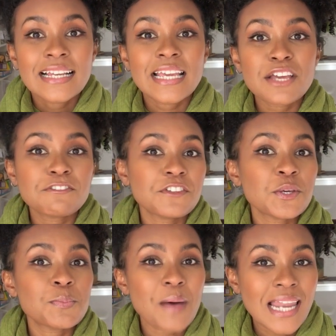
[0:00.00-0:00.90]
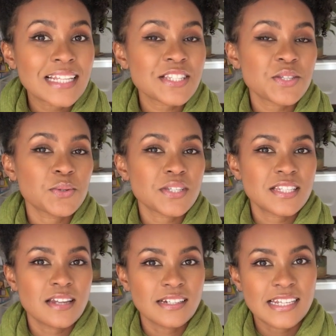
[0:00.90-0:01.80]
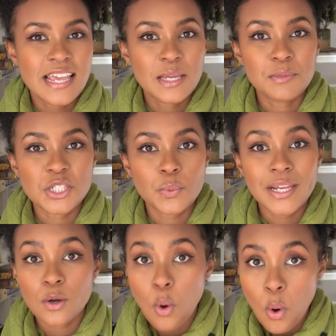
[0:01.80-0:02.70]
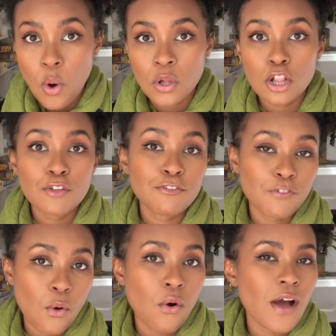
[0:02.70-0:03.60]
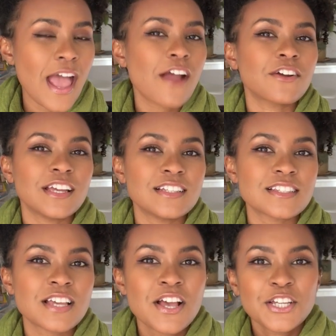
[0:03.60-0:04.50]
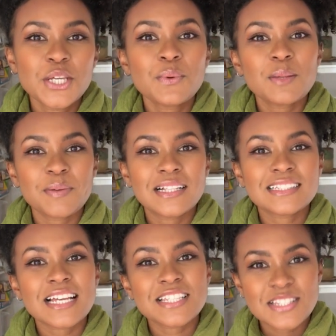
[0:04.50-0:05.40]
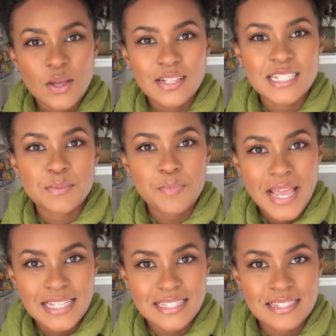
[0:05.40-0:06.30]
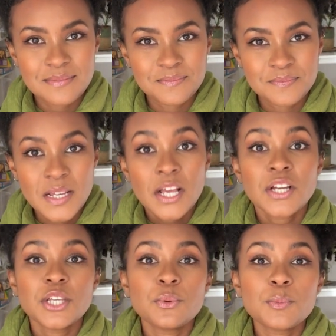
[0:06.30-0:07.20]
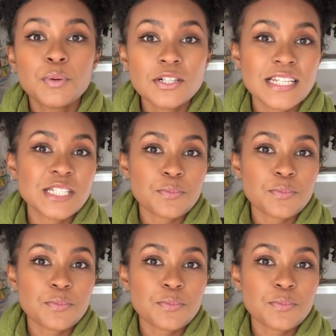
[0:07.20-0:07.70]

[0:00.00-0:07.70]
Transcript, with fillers: If you balance your studying between all four areas, you will build a solid base. You will put into